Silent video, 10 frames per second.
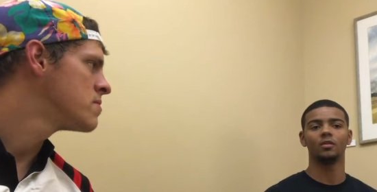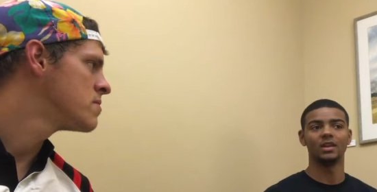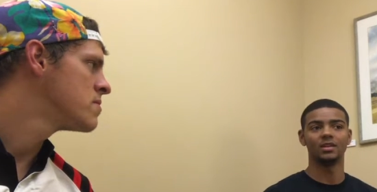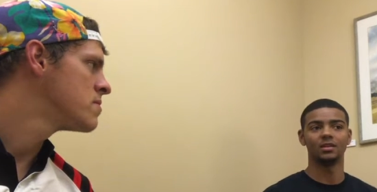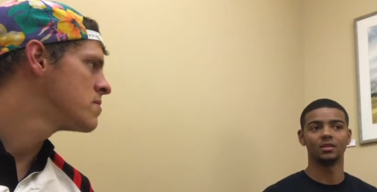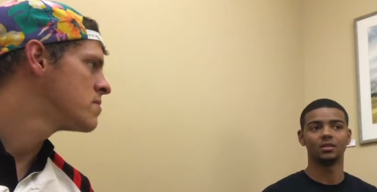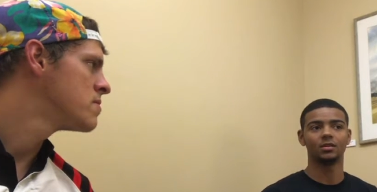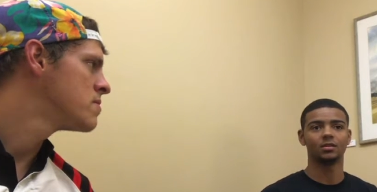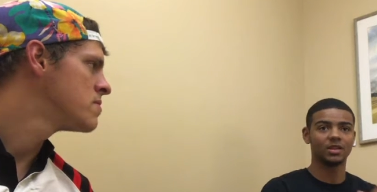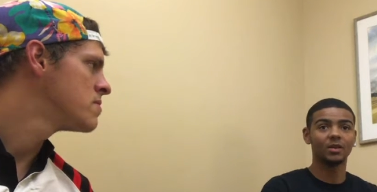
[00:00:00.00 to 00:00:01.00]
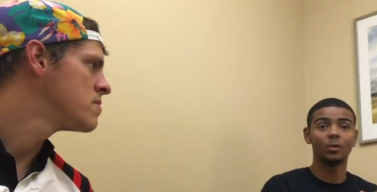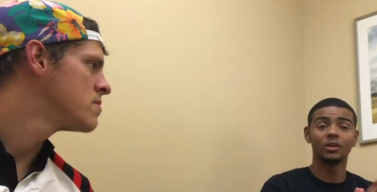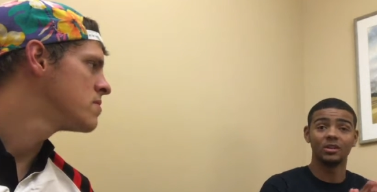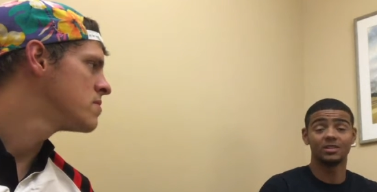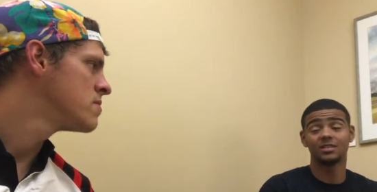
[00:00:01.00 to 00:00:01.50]
Speaker 1: they say what
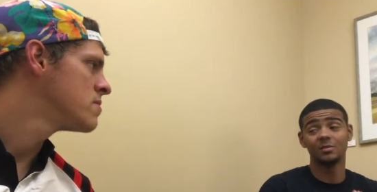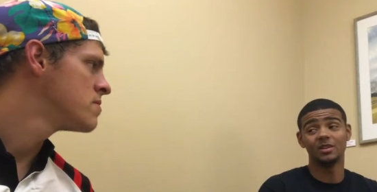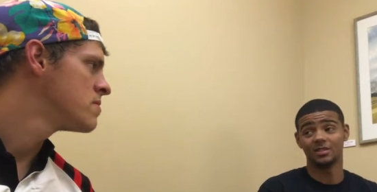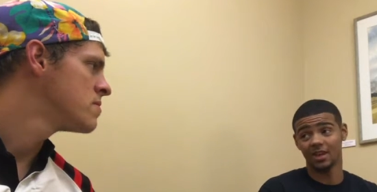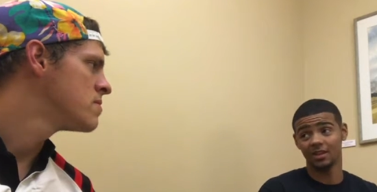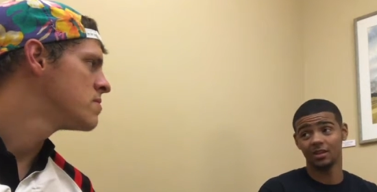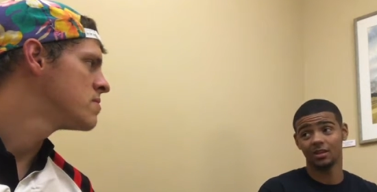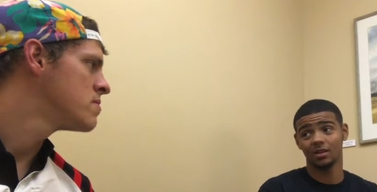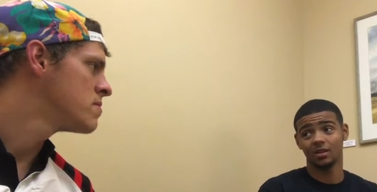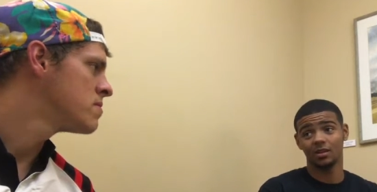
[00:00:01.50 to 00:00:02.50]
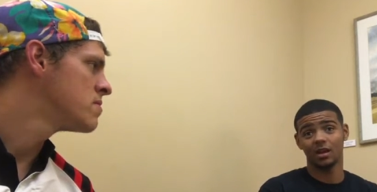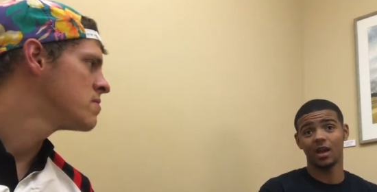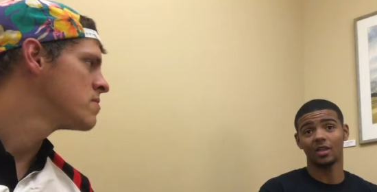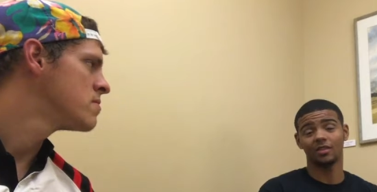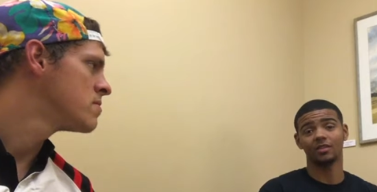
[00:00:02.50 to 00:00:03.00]
needs to be said,
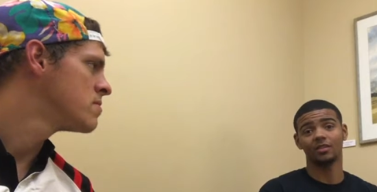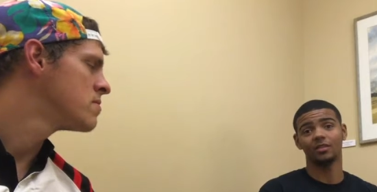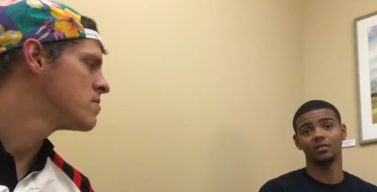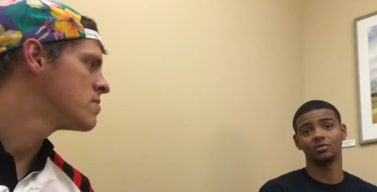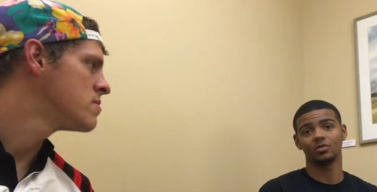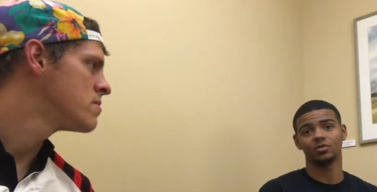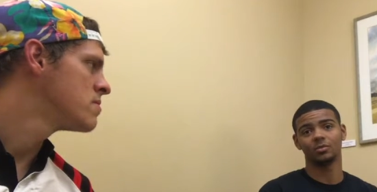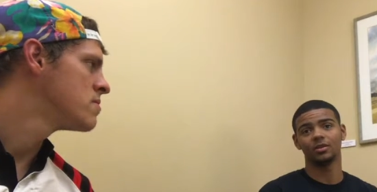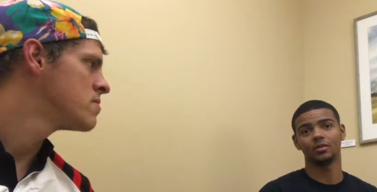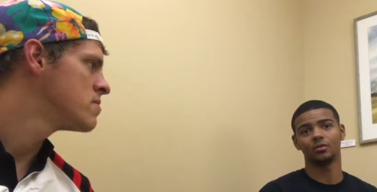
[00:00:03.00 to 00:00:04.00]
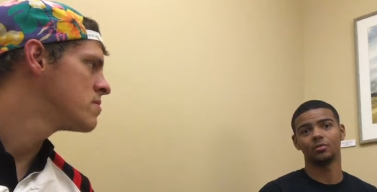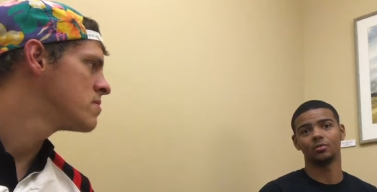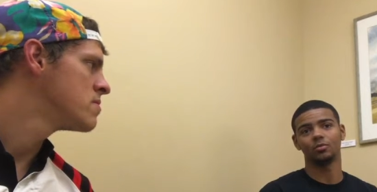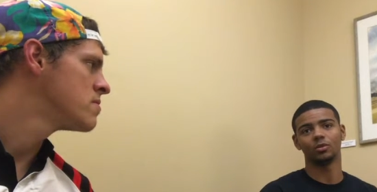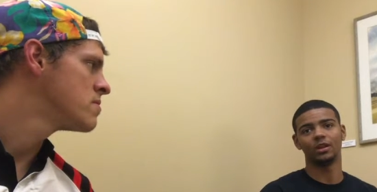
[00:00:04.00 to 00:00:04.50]
I think social media
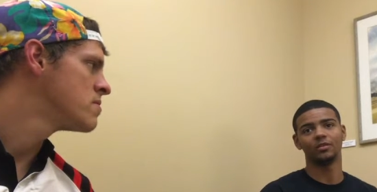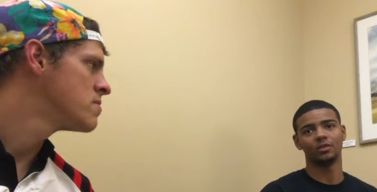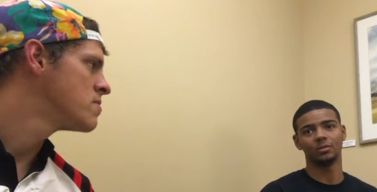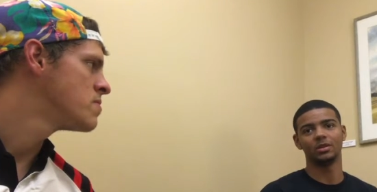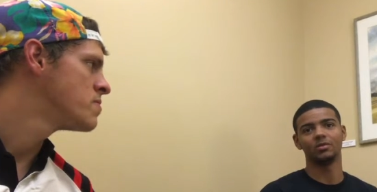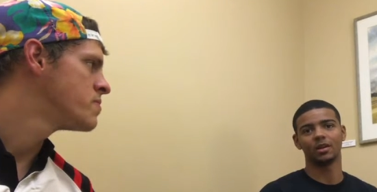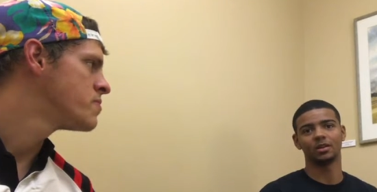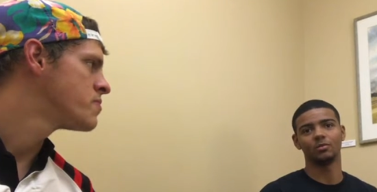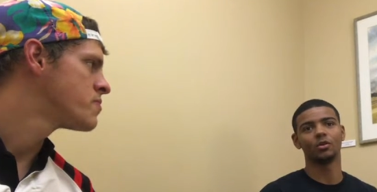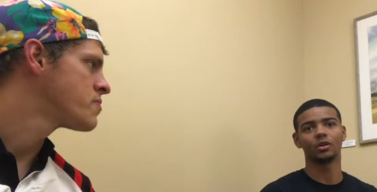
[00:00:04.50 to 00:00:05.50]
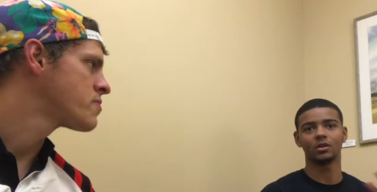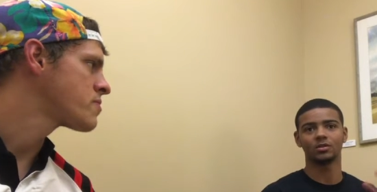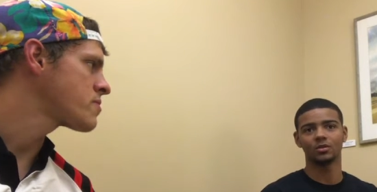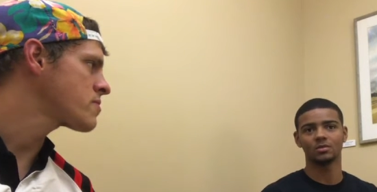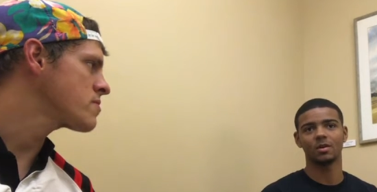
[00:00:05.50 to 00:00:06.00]
will definitely be directed more in
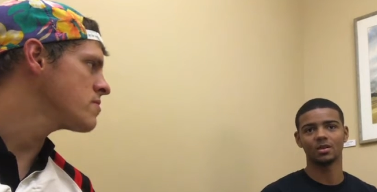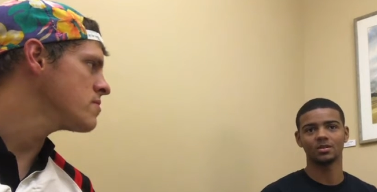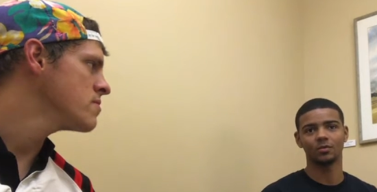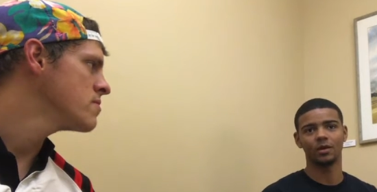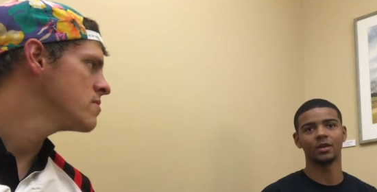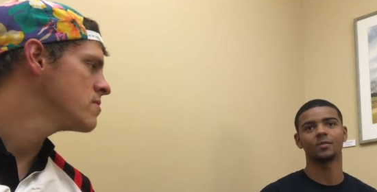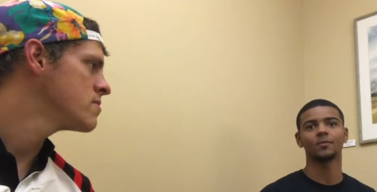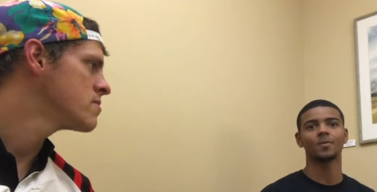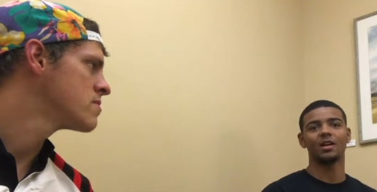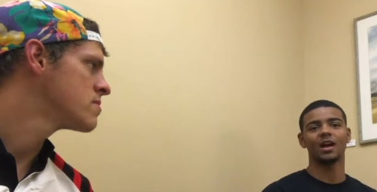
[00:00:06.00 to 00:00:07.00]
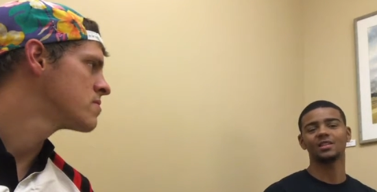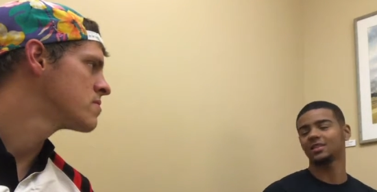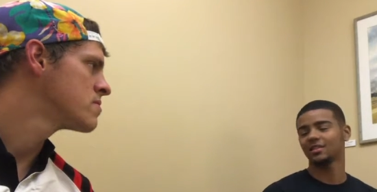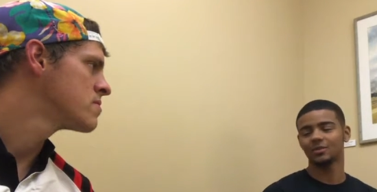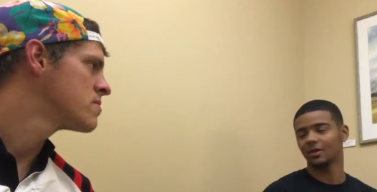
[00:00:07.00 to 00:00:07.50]
towards a positive way. I say
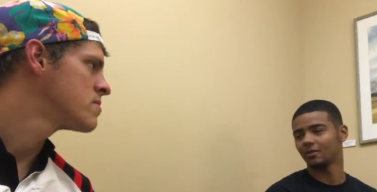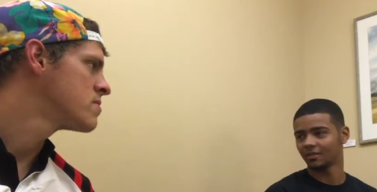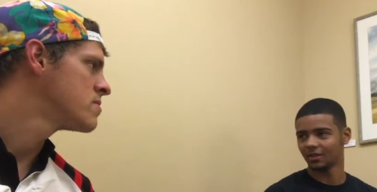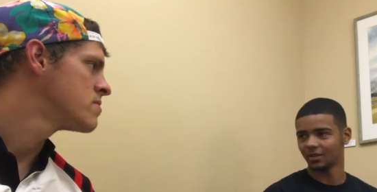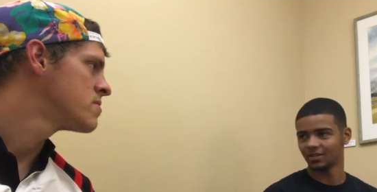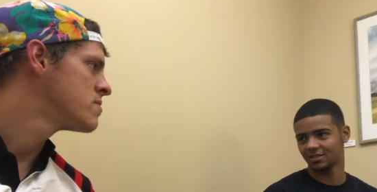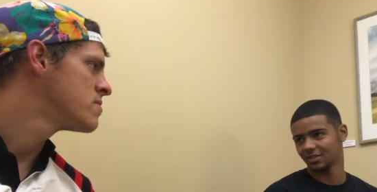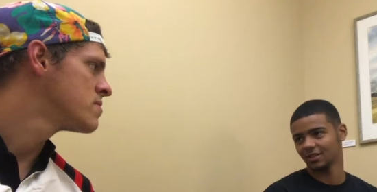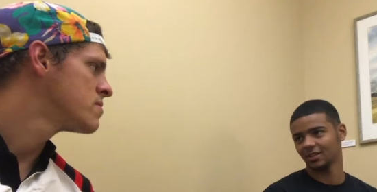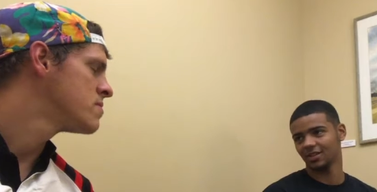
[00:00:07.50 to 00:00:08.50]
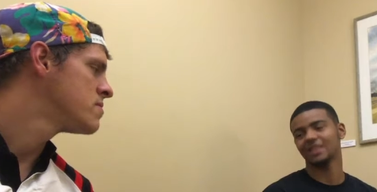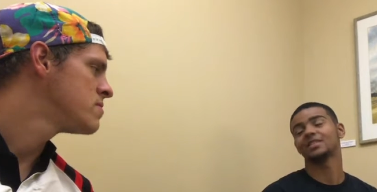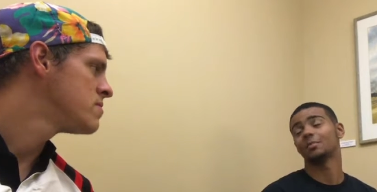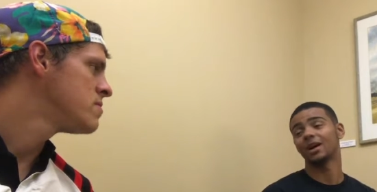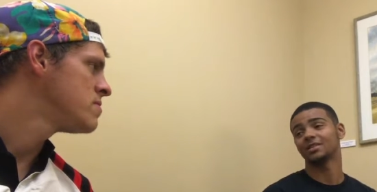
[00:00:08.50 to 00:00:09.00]
this with everything. It's a it's a
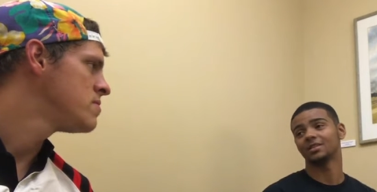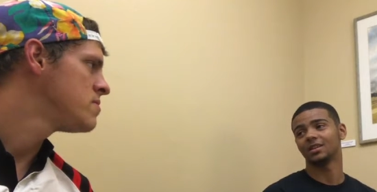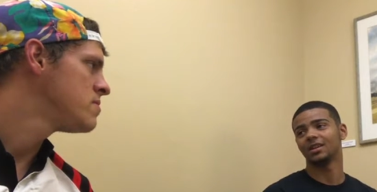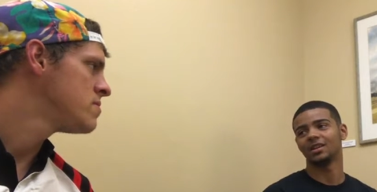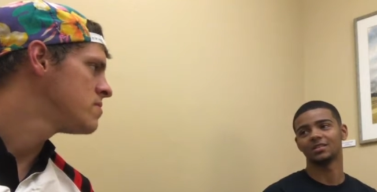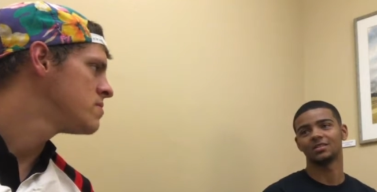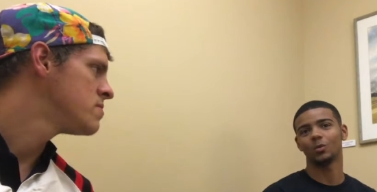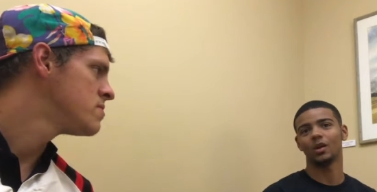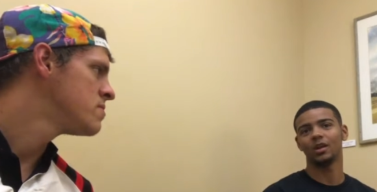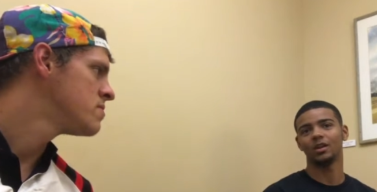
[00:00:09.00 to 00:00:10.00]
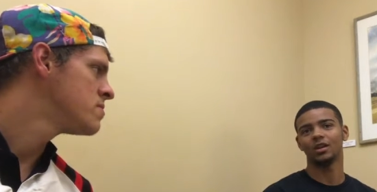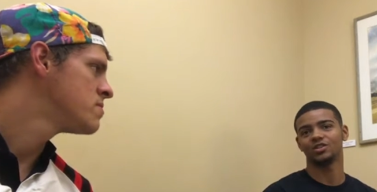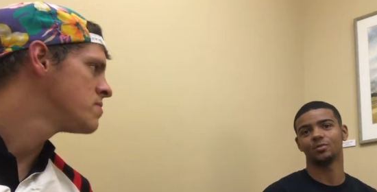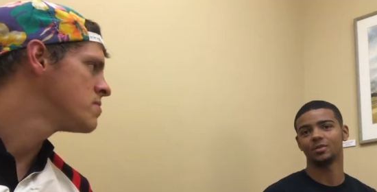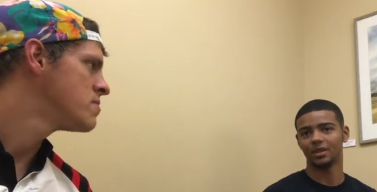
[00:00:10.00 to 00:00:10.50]
mindset and it's the way it's
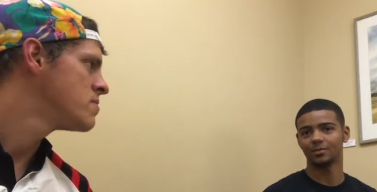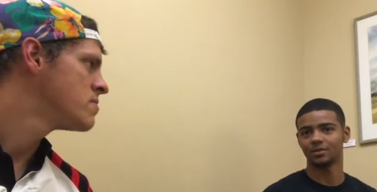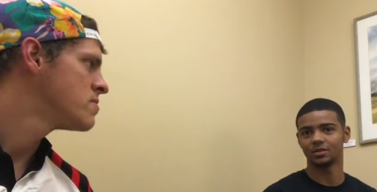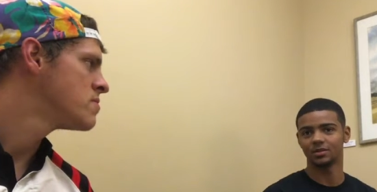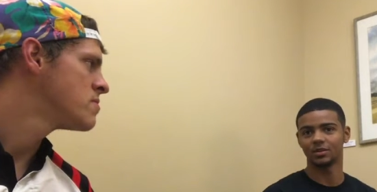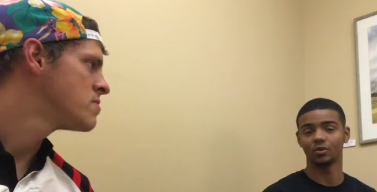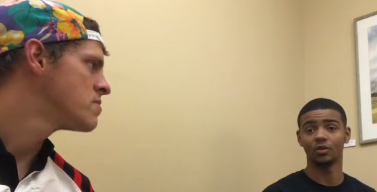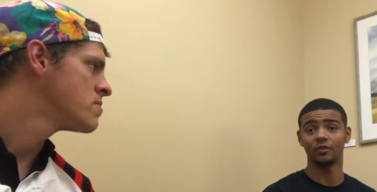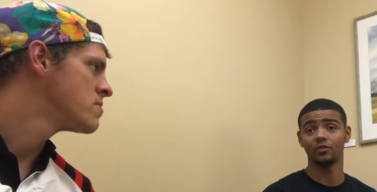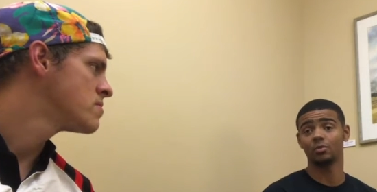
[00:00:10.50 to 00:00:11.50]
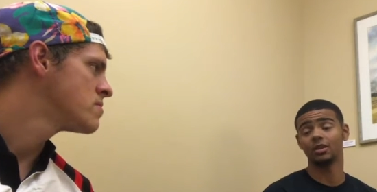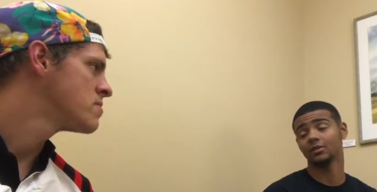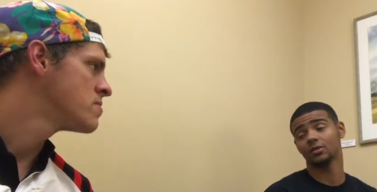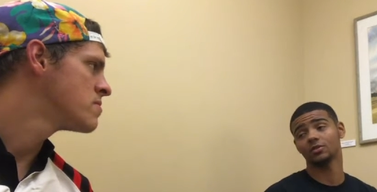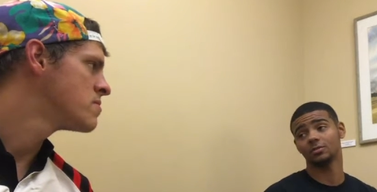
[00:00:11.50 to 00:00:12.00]
your perception. So if you believe
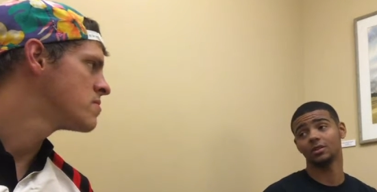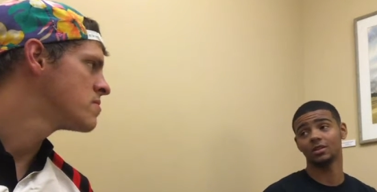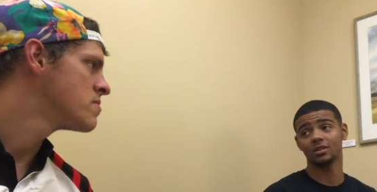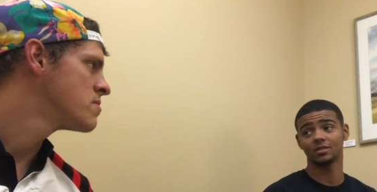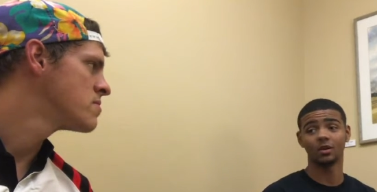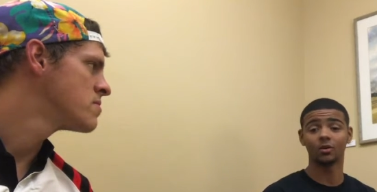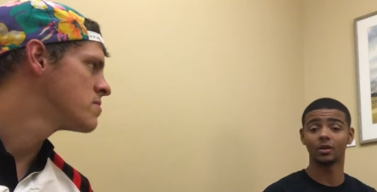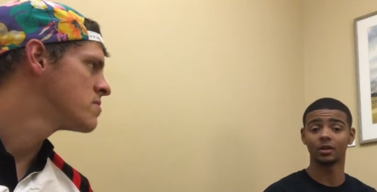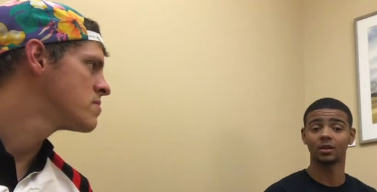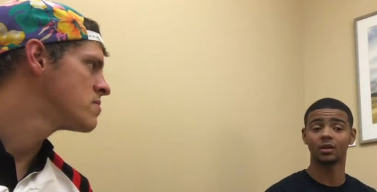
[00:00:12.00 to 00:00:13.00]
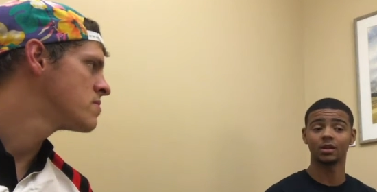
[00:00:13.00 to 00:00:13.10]
social media is going